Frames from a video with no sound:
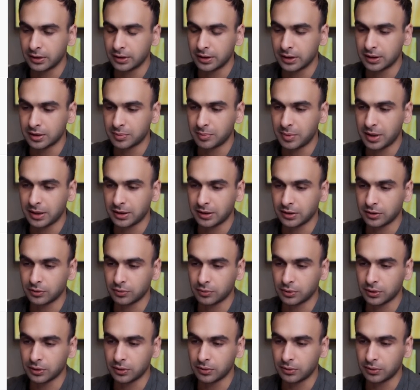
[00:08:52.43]
Let's make this
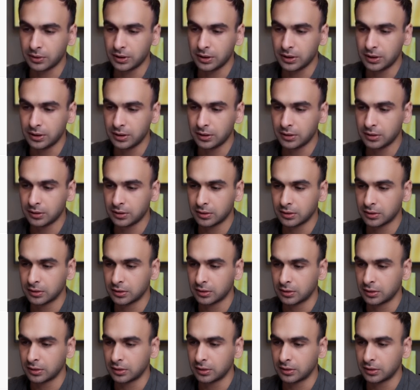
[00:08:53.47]
one green.
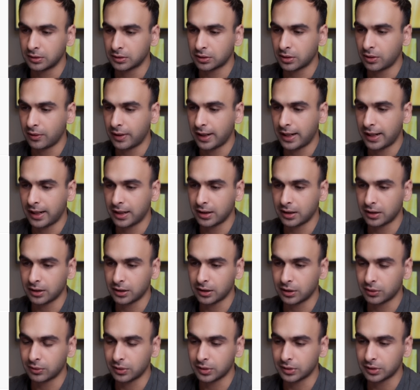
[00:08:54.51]
Let's go ahead and
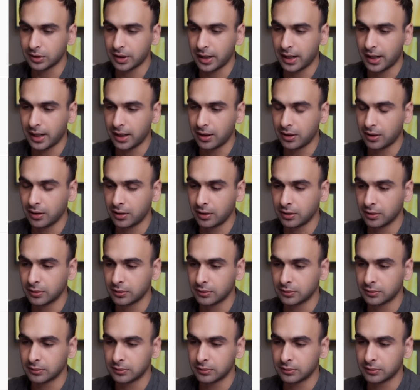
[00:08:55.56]
increase the header.